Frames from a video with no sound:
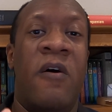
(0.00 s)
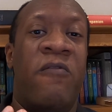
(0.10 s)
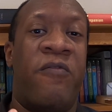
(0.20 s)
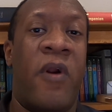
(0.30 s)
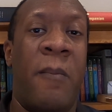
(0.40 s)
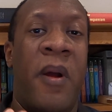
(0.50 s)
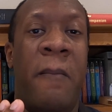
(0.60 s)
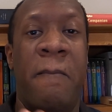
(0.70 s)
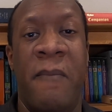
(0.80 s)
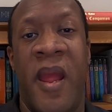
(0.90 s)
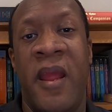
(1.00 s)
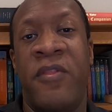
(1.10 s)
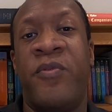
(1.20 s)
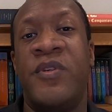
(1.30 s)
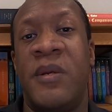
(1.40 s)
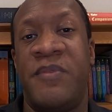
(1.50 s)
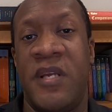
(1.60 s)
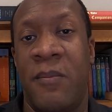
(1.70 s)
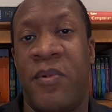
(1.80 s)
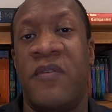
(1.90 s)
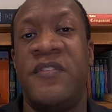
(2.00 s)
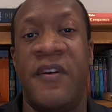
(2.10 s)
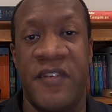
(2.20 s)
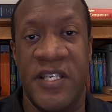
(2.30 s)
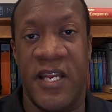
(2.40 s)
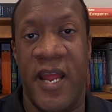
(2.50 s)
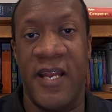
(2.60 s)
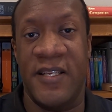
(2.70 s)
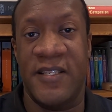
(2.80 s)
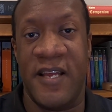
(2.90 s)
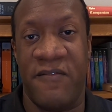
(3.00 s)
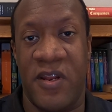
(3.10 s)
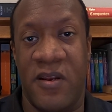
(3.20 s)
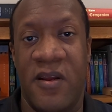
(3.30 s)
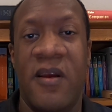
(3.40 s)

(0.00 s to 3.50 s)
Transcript: from May through September of 1787.